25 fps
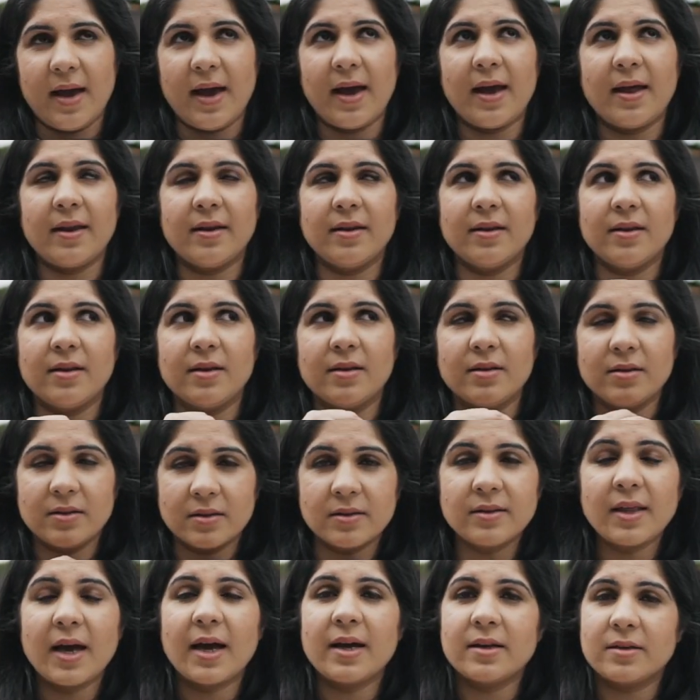And
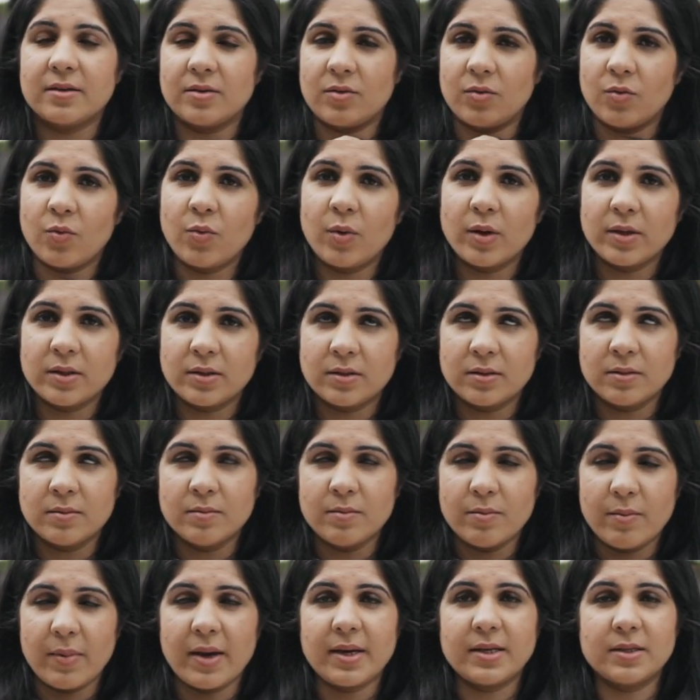that what
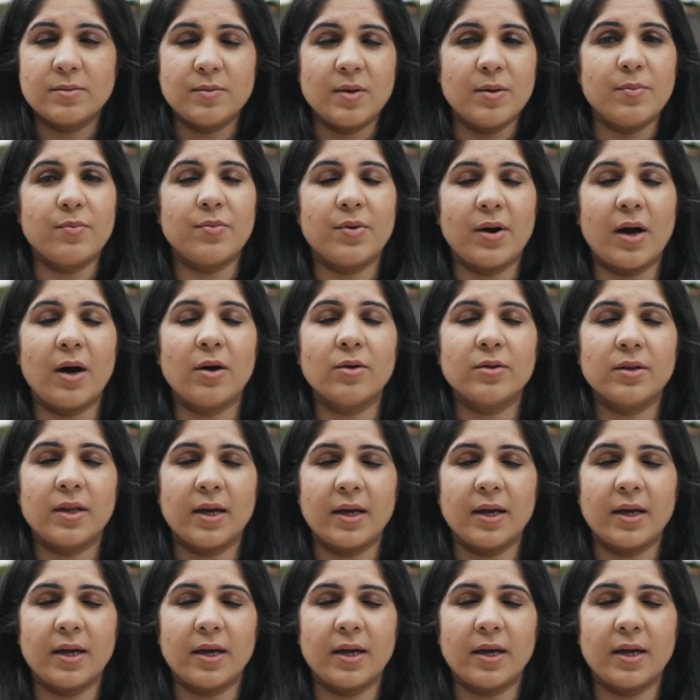makes me proud.